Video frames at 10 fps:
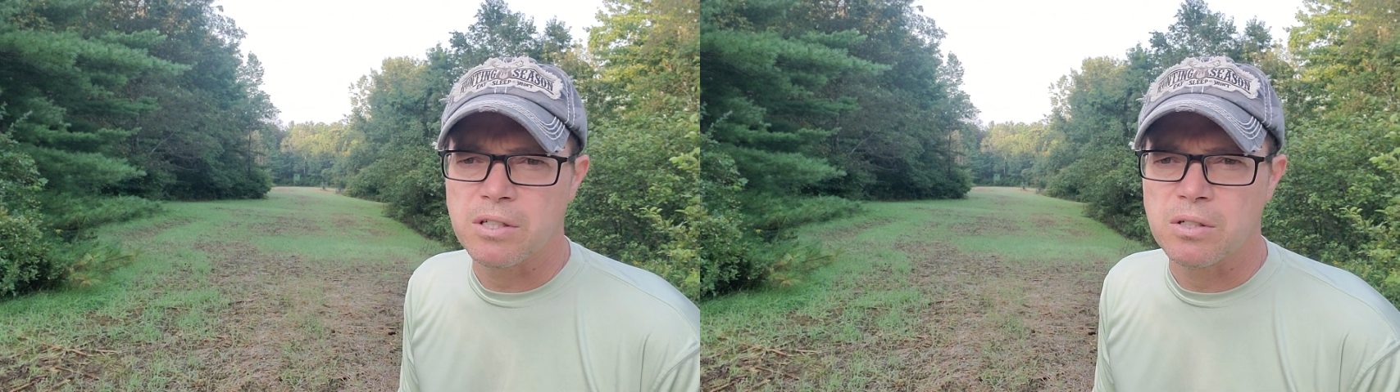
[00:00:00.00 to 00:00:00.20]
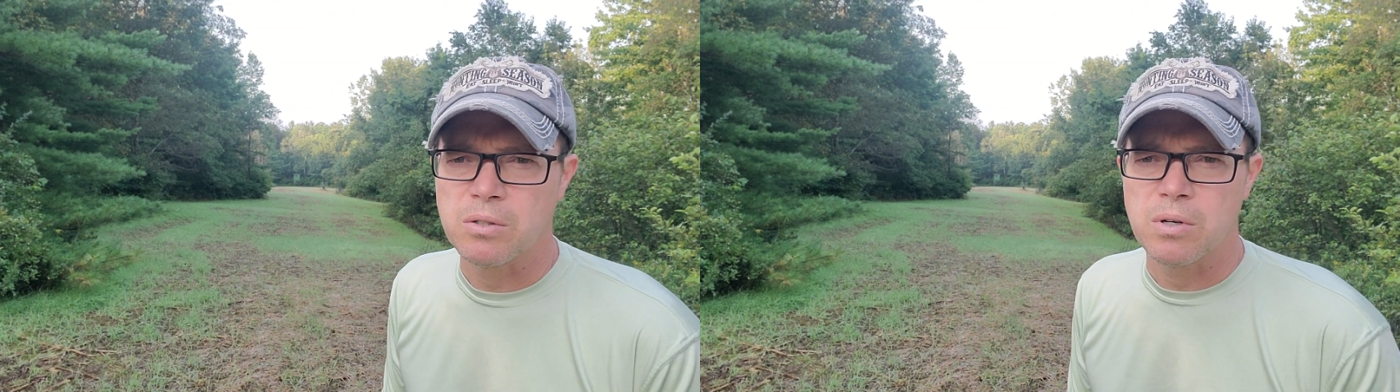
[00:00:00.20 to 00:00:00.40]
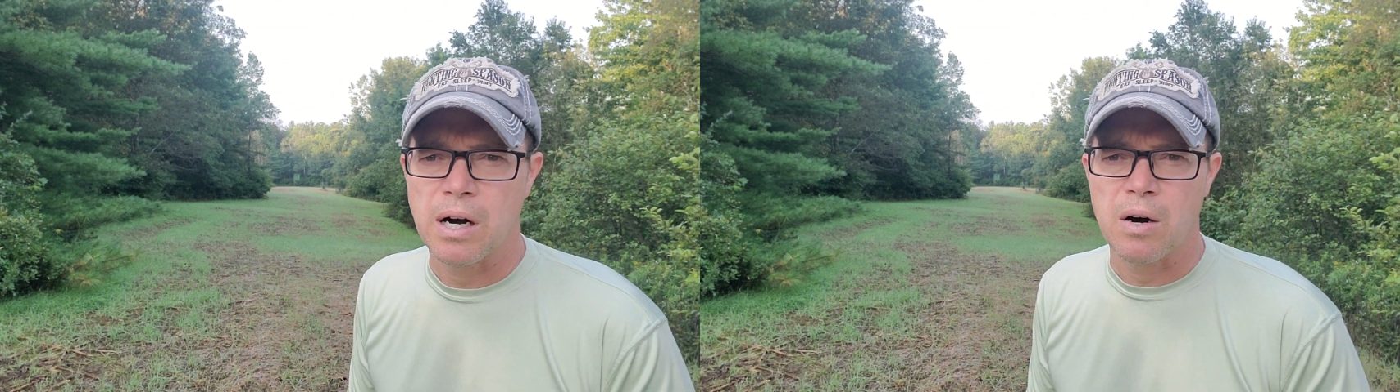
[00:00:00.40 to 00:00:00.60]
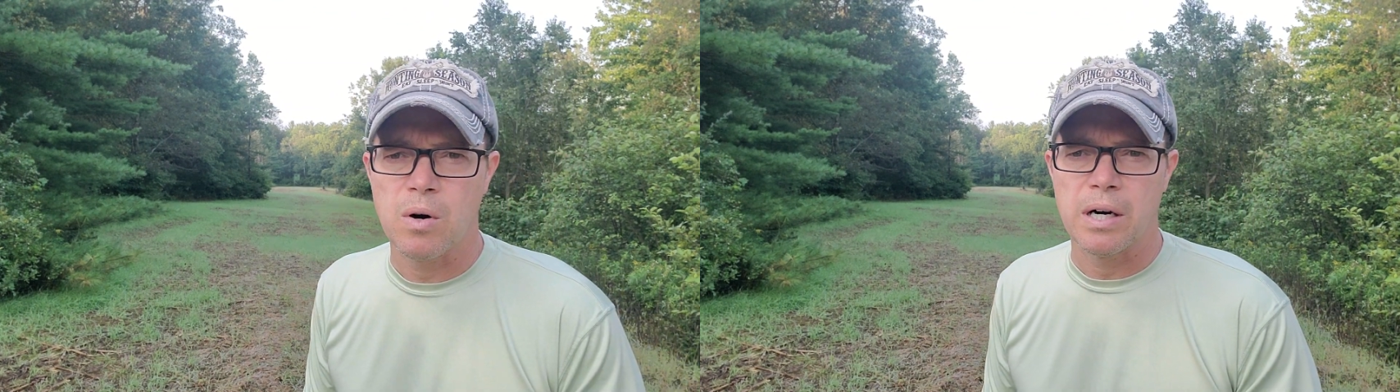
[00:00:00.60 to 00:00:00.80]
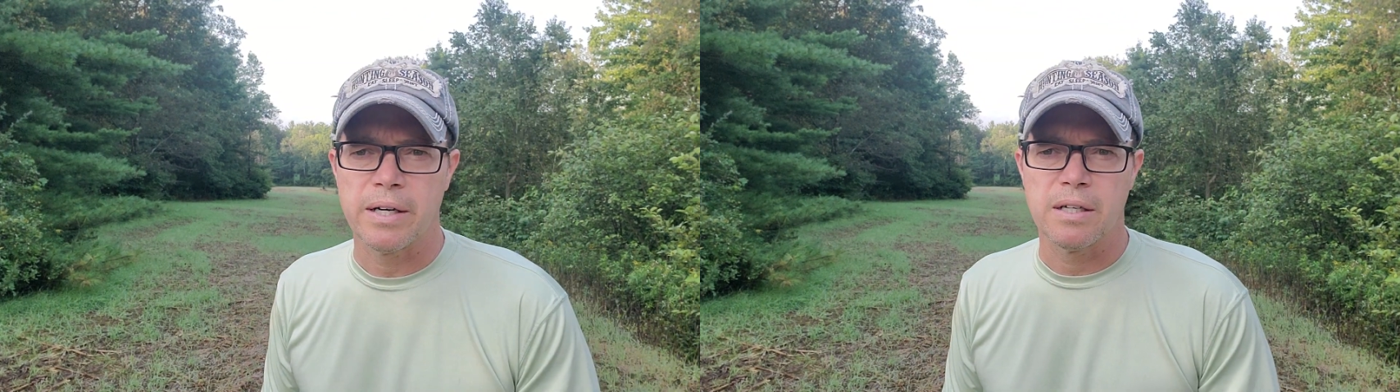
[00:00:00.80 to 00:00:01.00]
to you how
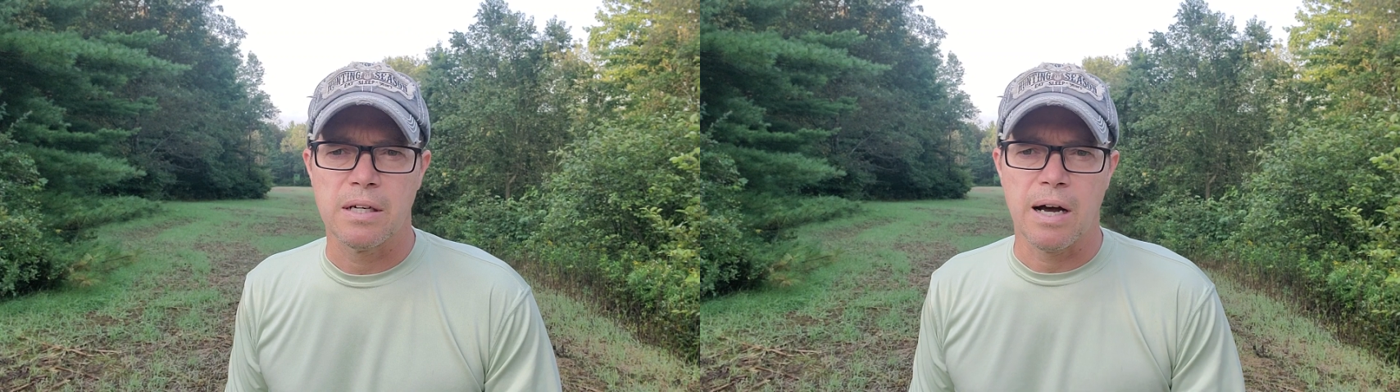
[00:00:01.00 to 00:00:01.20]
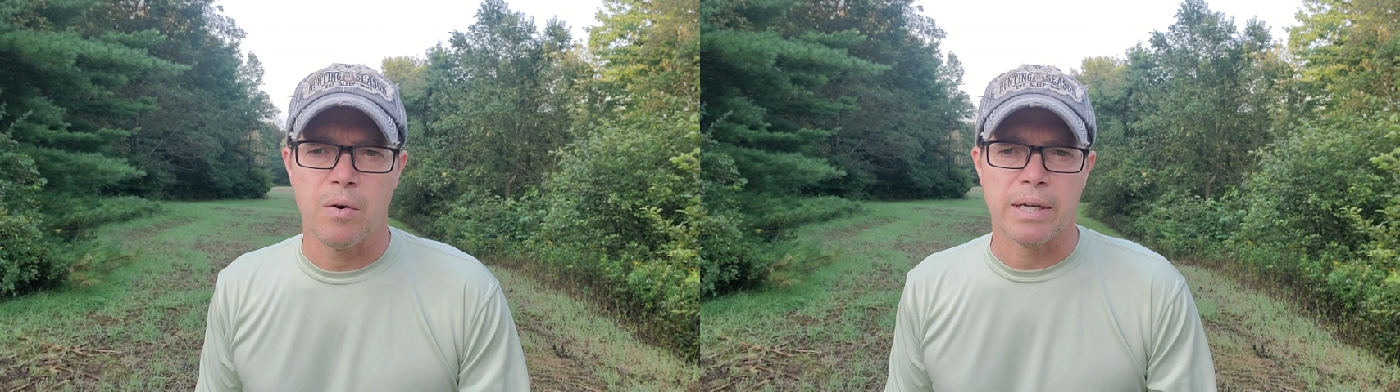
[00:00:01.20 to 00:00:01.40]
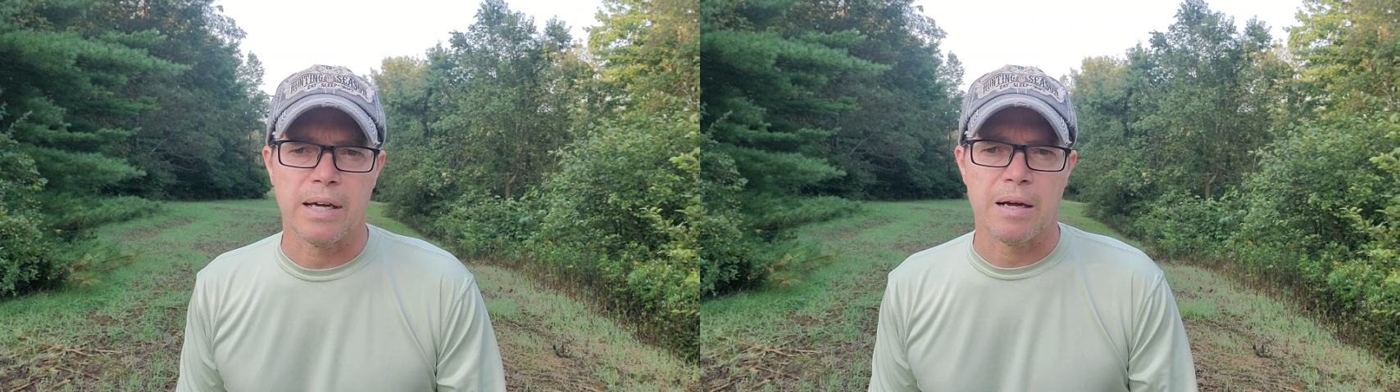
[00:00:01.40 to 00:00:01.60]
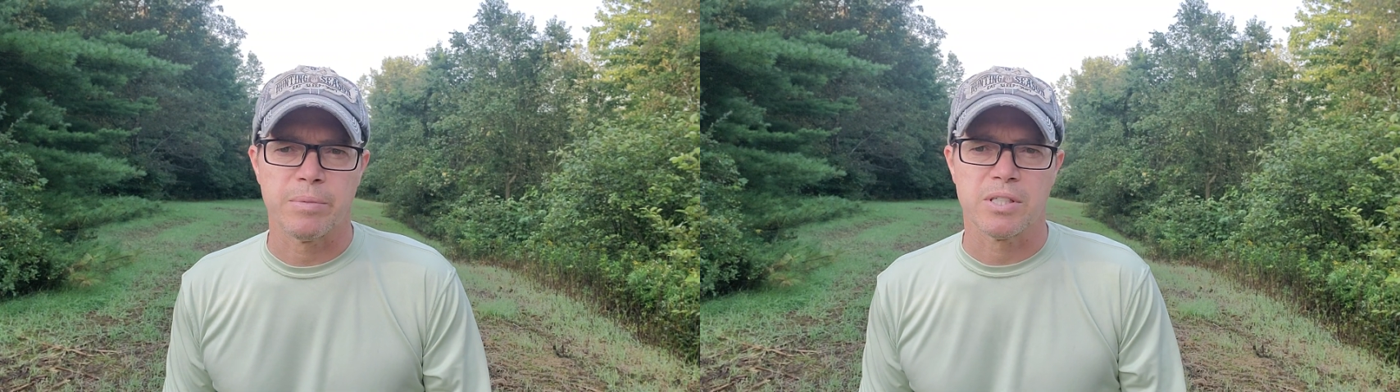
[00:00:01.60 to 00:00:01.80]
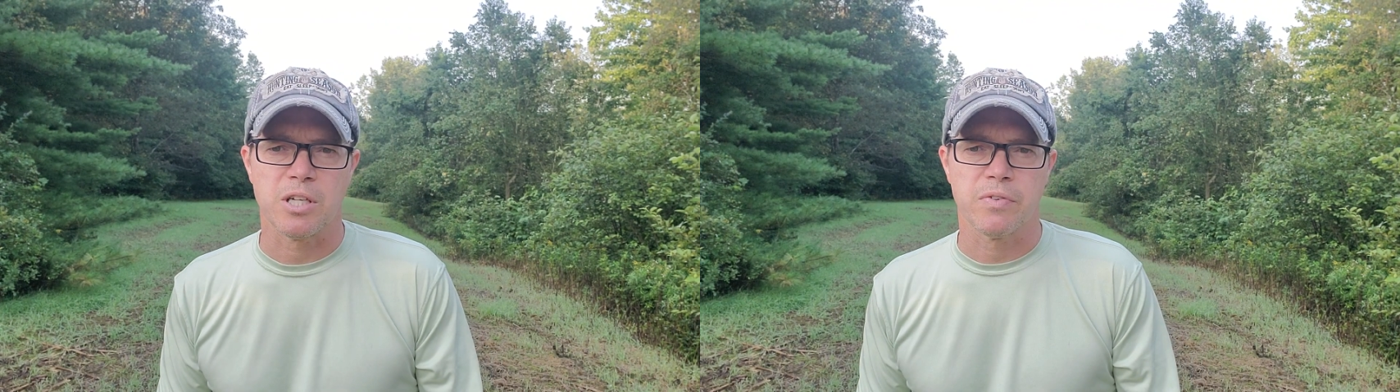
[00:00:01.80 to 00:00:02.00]
I got
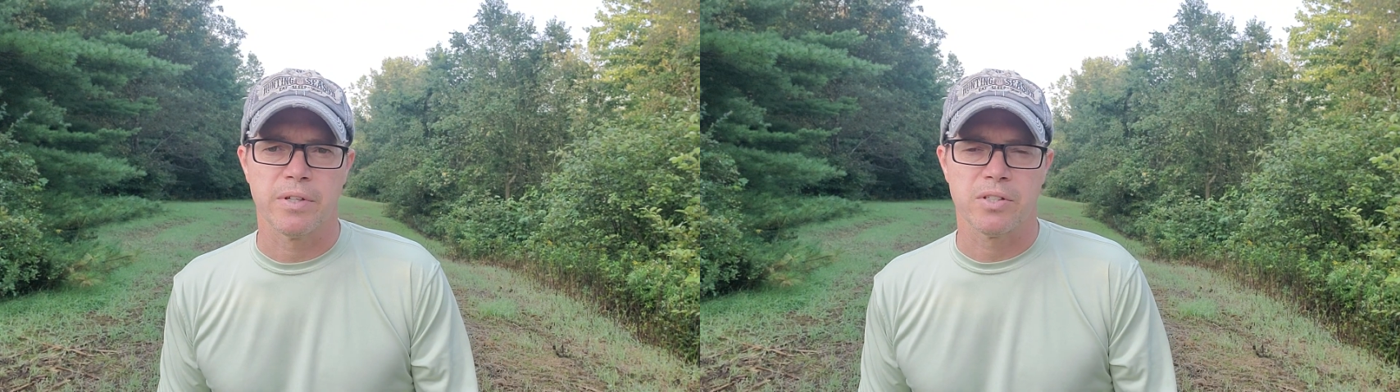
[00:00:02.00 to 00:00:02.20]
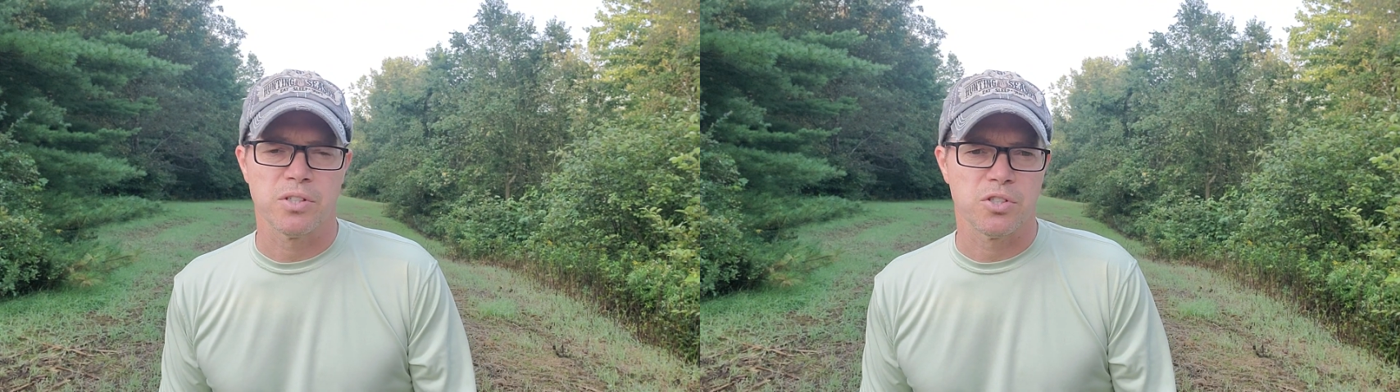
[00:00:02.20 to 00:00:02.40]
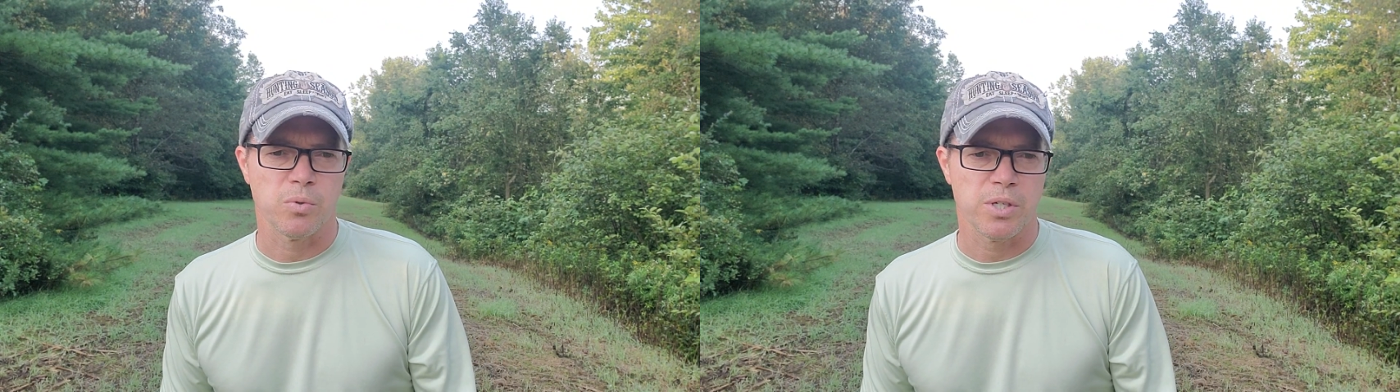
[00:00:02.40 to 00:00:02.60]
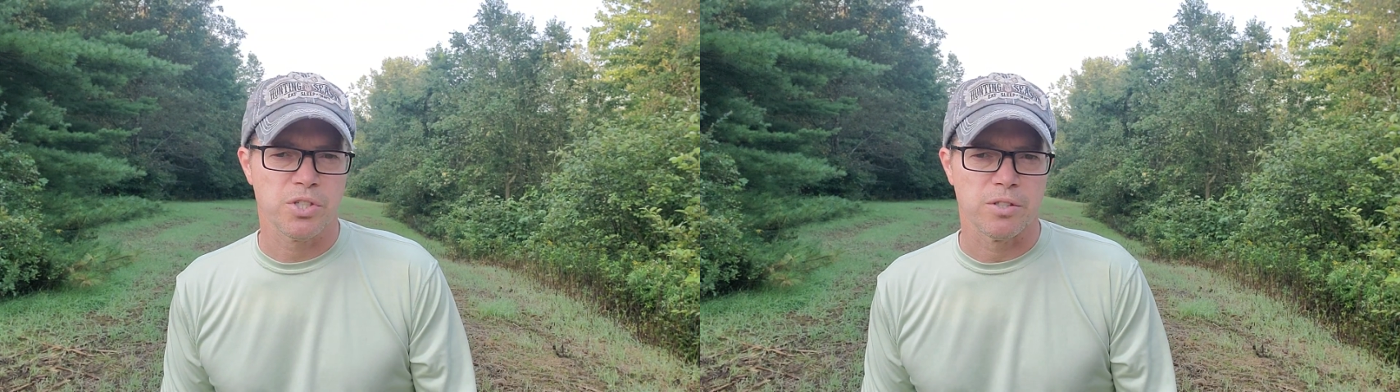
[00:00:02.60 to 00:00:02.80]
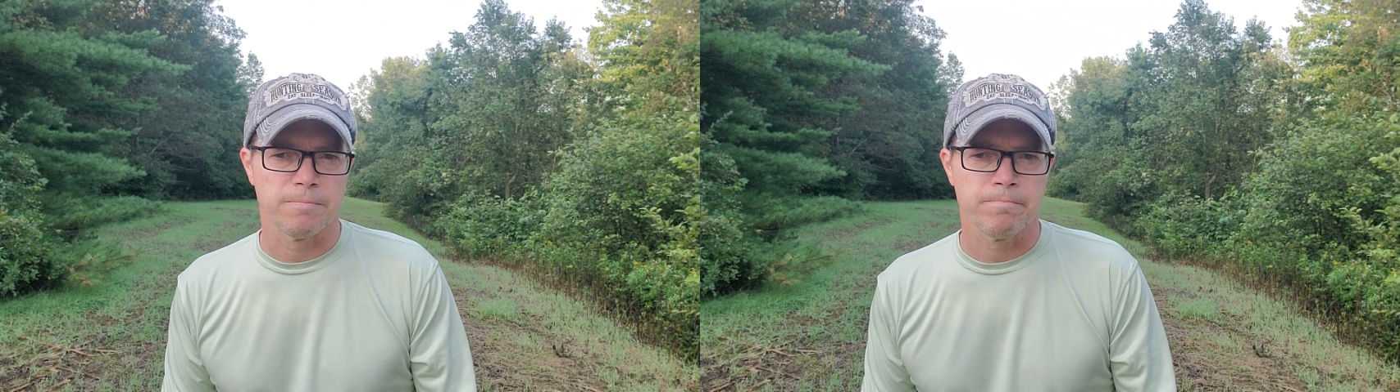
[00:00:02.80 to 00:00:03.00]
myself in that
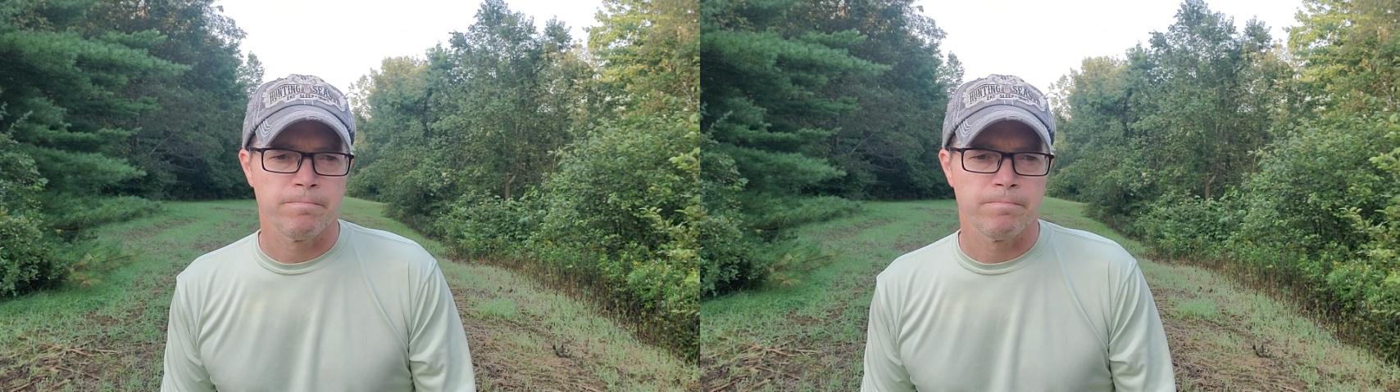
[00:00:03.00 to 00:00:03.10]
situation.